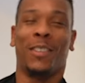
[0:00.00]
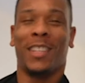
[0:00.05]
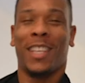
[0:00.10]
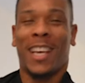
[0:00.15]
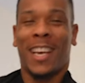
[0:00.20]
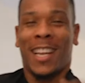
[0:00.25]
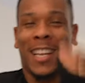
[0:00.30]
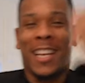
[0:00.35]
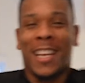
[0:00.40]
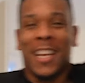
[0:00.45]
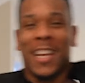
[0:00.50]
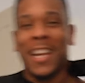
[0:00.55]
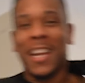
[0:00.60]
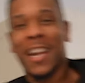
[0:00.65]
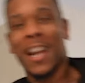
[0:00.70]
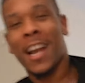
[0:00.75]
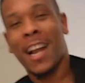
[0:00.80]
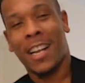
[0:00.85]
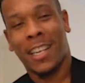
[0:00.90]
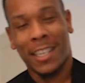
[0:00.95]
that
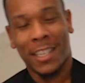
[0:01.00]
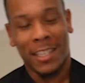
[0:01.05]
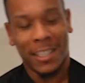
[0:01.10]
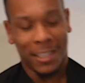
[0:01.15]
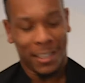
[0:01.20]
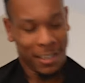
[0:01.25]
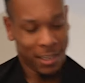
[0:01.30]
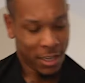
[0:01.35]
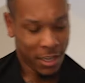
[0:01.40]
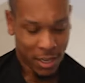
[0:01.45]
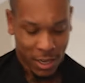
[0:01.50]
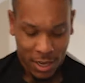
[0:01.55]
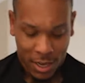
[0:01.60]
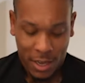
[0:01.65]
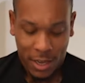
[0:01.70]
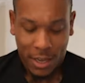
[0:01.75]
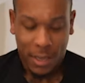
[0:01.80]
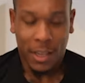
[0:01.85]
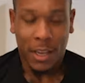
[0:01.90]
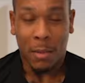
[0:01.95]
I can
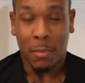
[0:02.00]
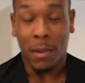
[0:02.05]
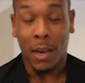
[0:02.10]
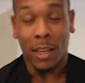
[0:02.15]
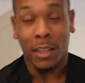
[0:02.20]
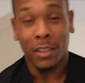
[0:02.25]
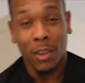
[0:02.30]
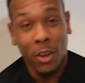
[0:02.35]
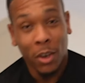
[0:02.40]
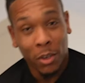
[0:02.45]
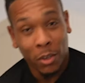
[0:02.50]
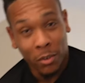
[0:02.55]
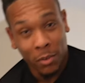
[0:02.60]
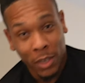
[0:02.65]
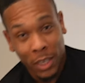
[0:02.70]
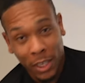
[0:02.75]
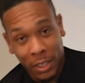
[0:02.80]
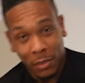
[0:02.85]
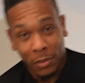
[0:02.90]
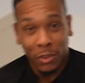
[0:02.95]
get my daughter
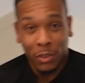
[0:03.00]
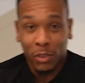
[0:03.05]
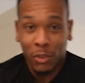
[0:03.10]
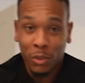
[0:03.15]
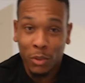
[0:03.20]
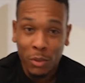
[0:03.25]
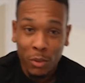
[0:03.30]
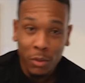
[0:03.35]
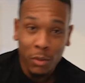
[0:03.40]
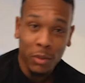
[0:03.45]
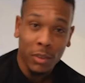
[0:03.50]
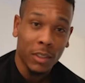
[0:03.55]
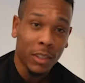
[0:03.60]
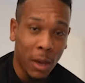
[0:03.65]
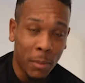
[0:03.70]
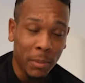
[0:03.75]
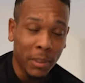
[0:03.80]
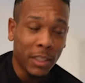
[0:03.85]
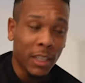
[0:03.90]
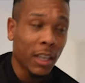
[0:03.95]
ready for school. I'll
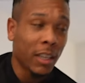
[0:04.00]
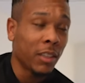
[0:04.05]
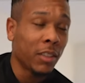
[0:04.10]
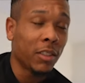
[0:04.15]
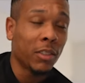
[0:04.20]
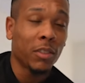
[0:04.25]
be taking her to